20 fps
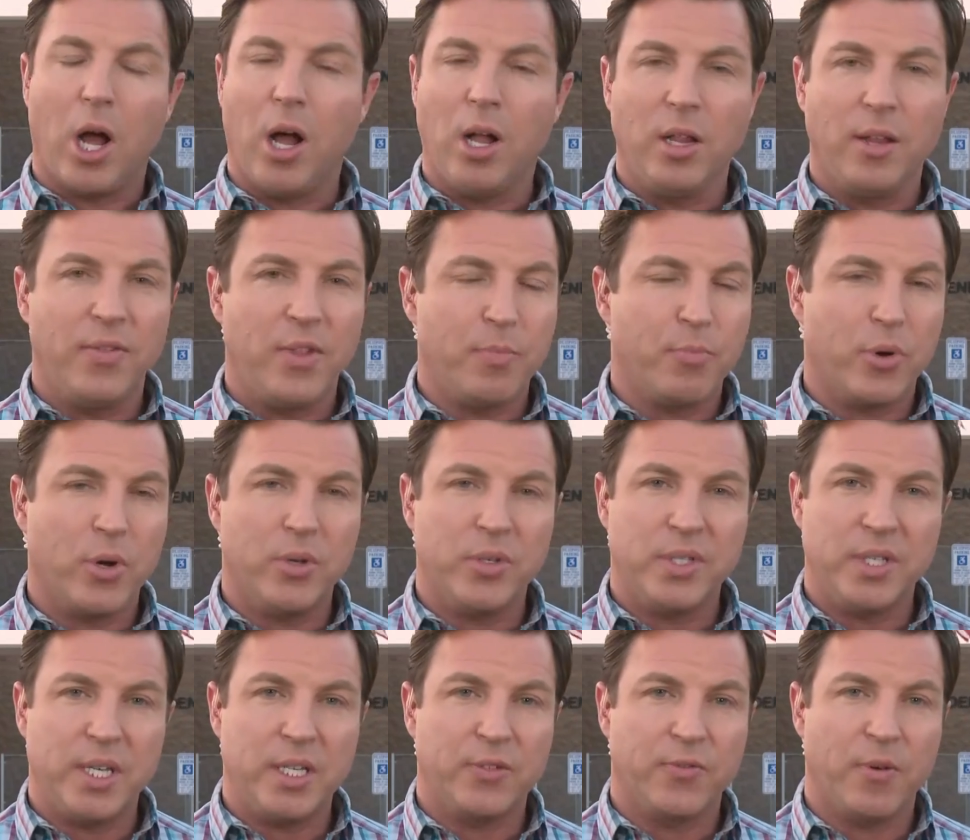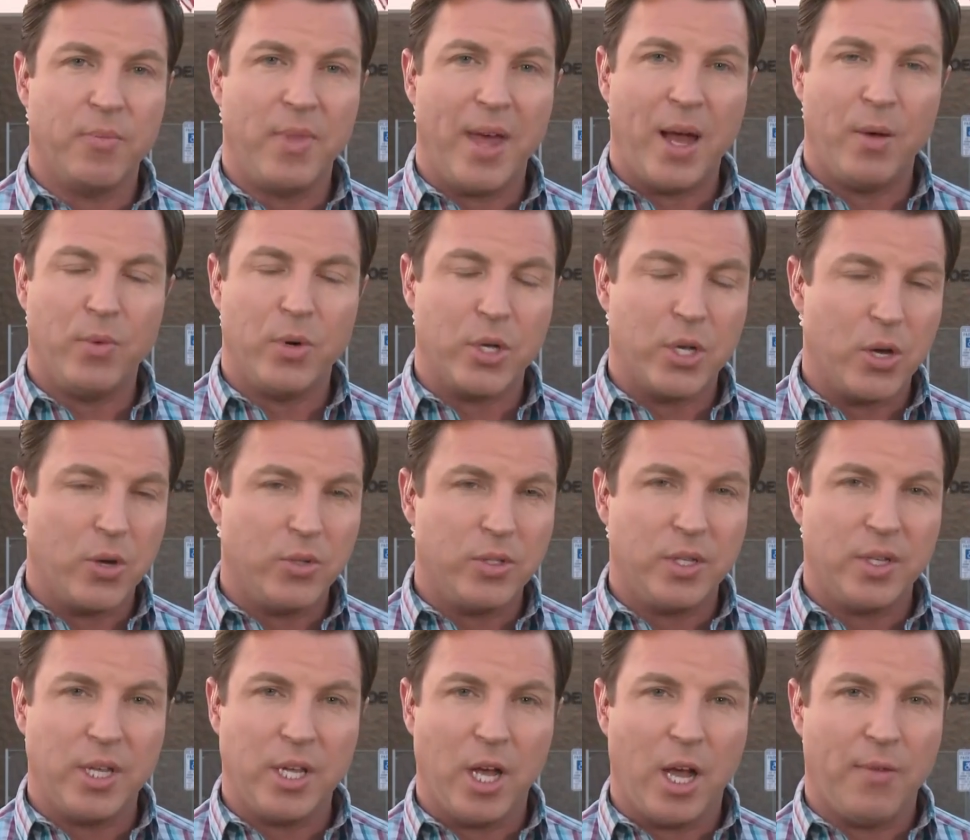All of the proceeds from that will go
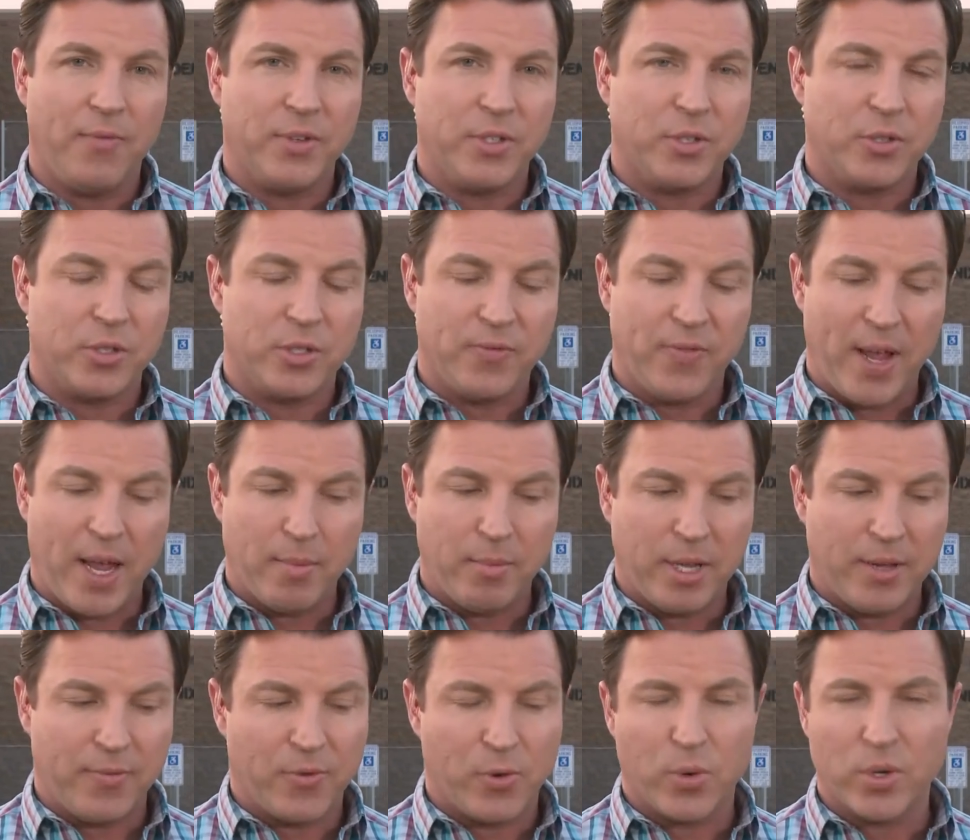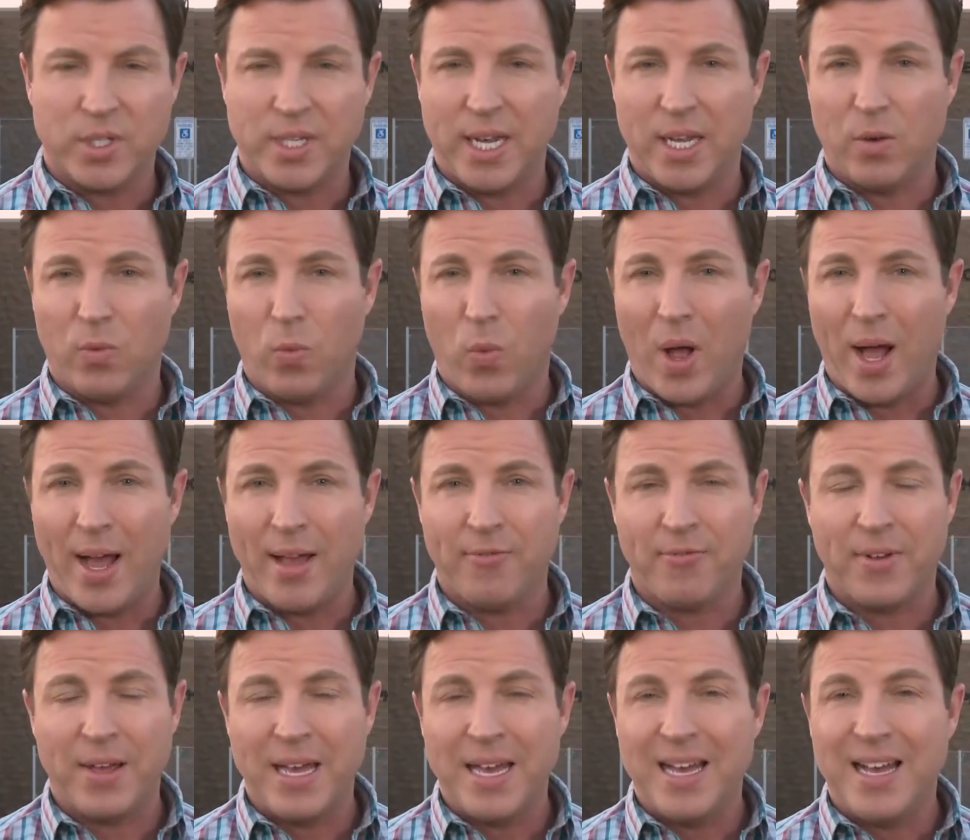to the officer's family. Of course, he had a
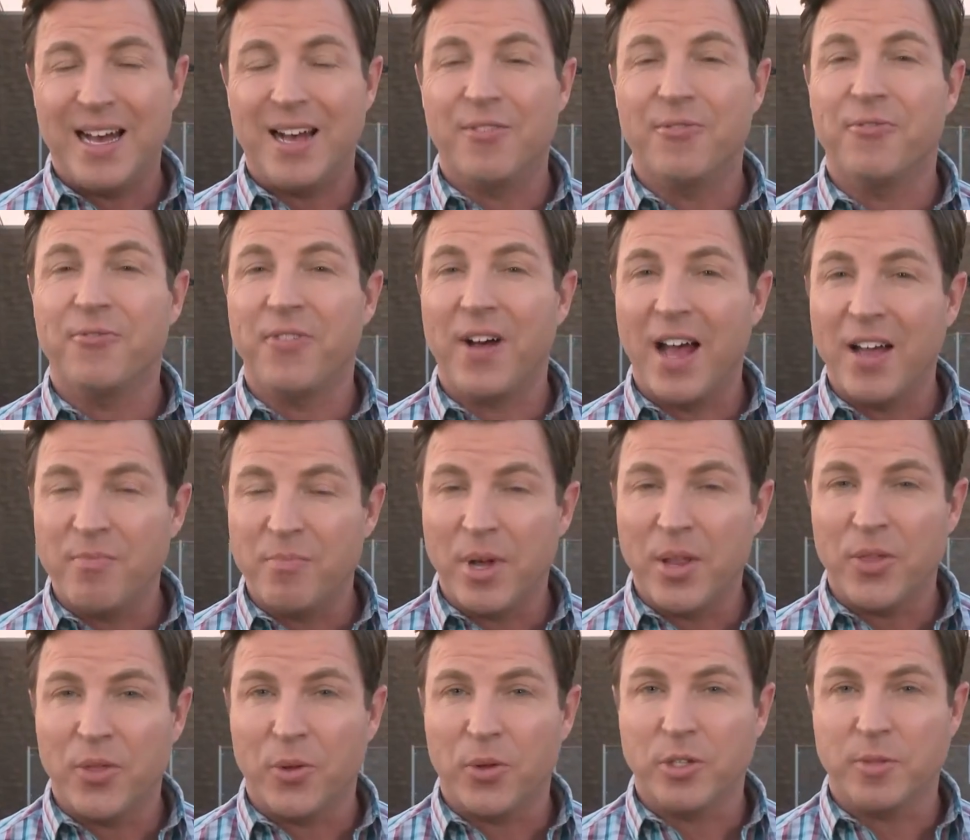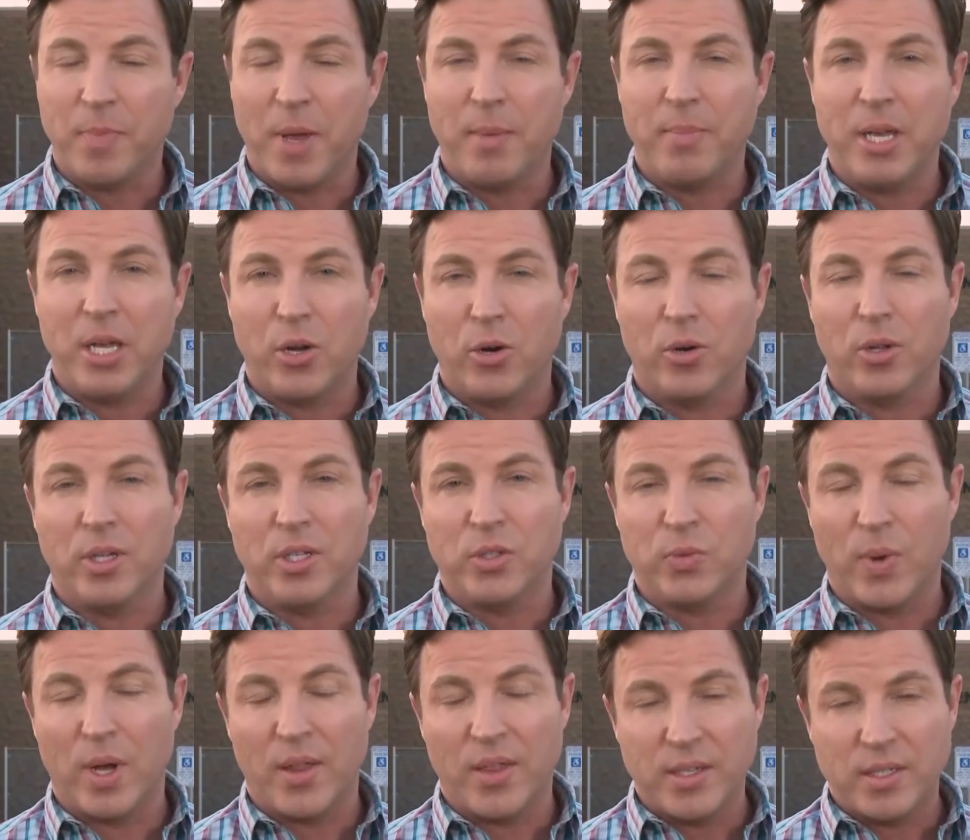wife, a five month old baby girl
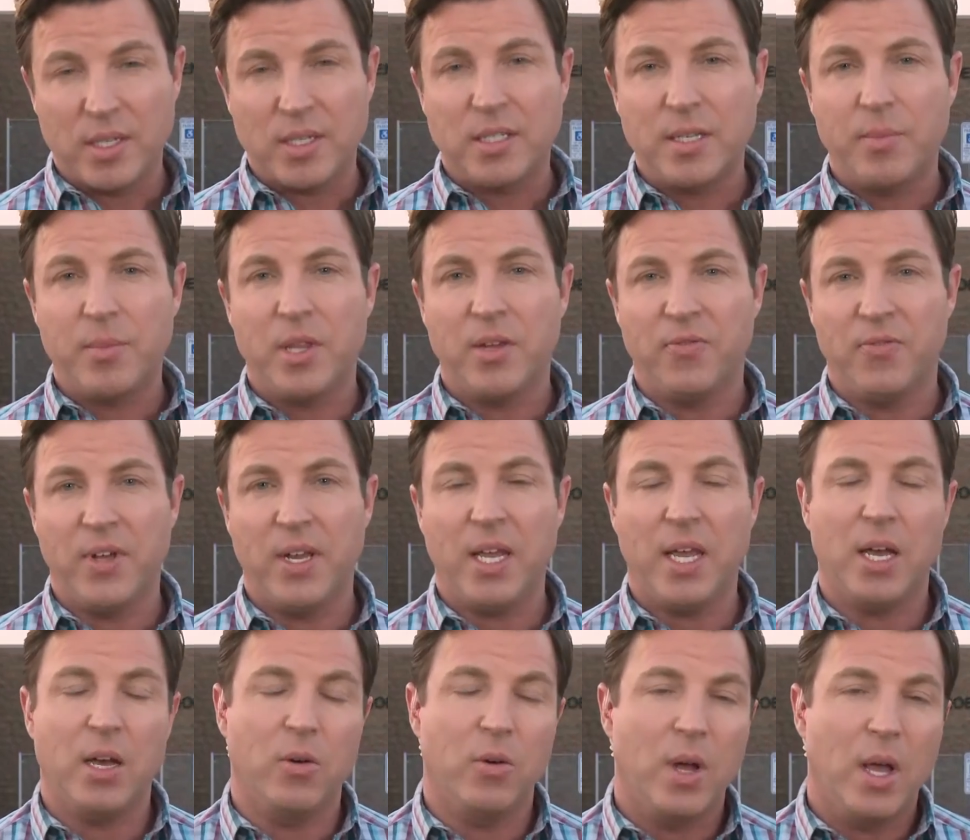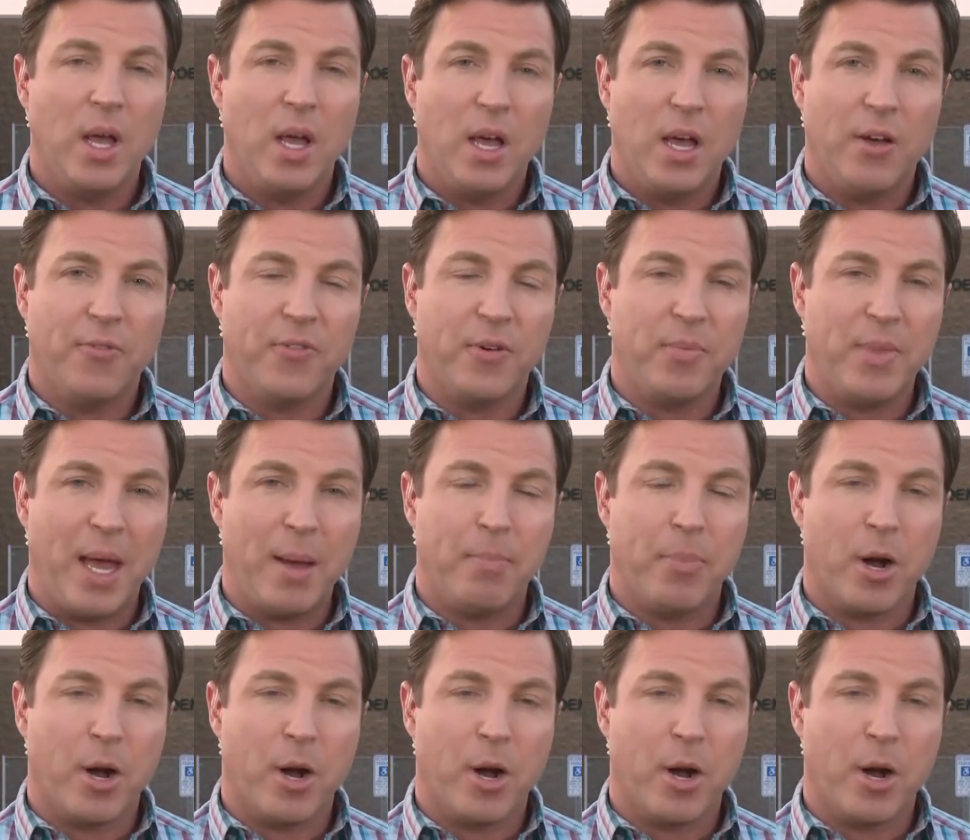as well. This is some of the video uh, from that